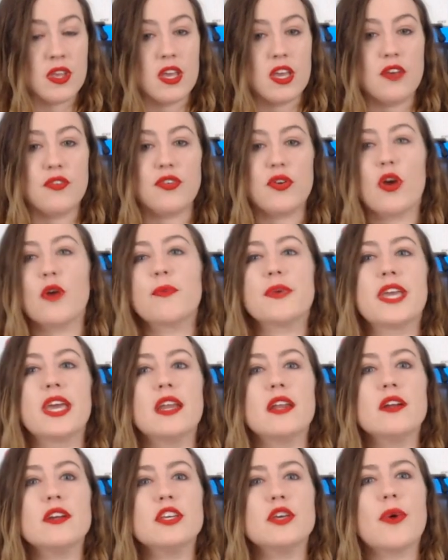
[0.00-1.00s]
If you are a
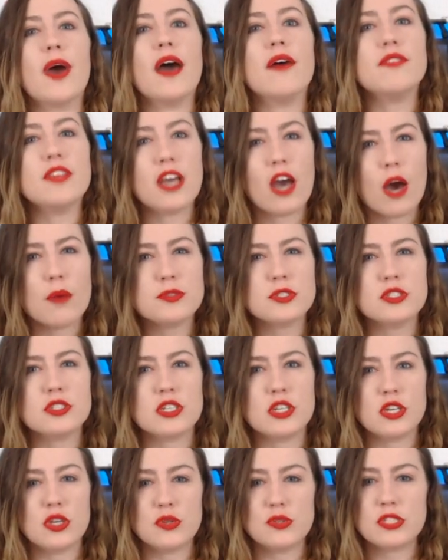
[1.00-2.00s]
beginner, you have the option to
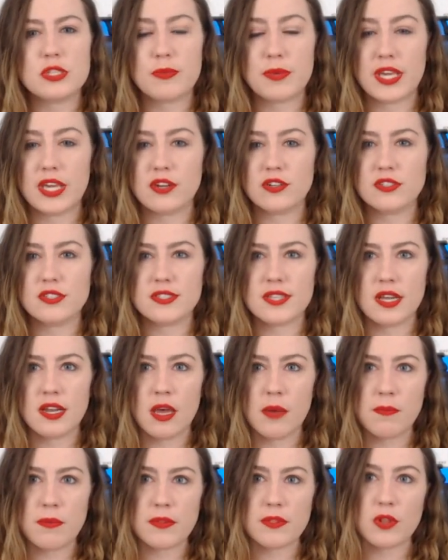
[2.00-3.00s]
use the beginner's
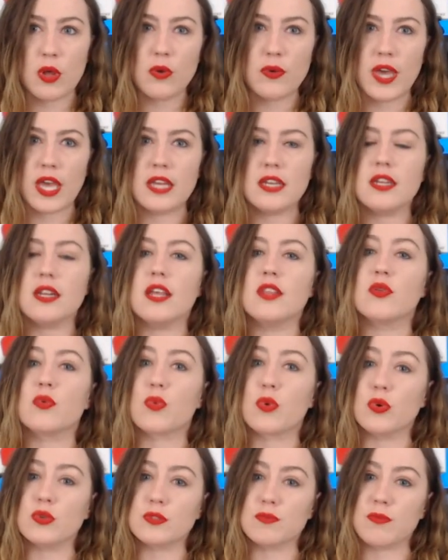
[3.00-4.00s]
setup located in the
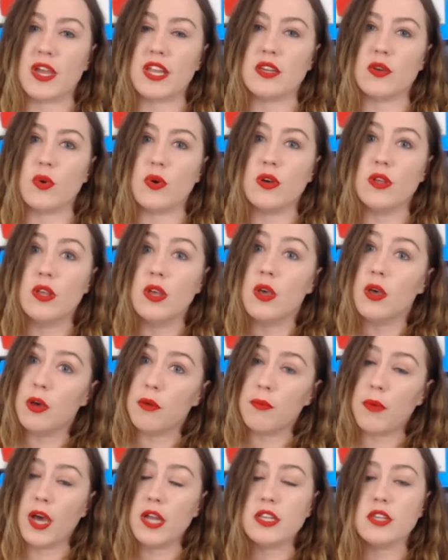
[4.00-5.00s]
rules manual,
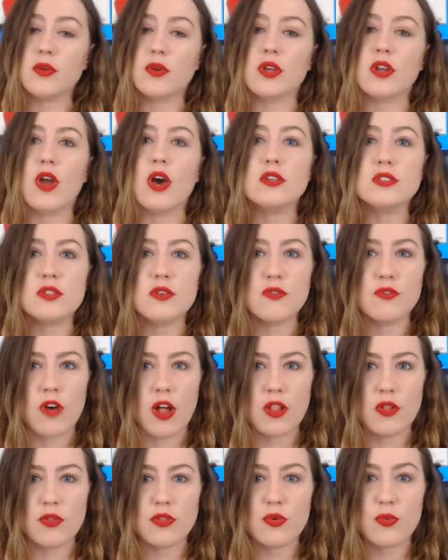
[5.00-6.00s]
but you can also
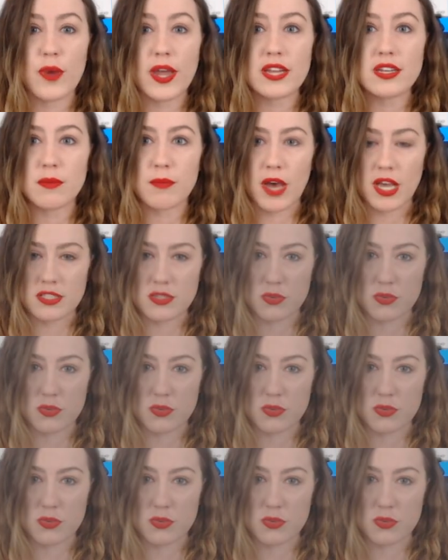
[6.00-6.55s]
follow the randomized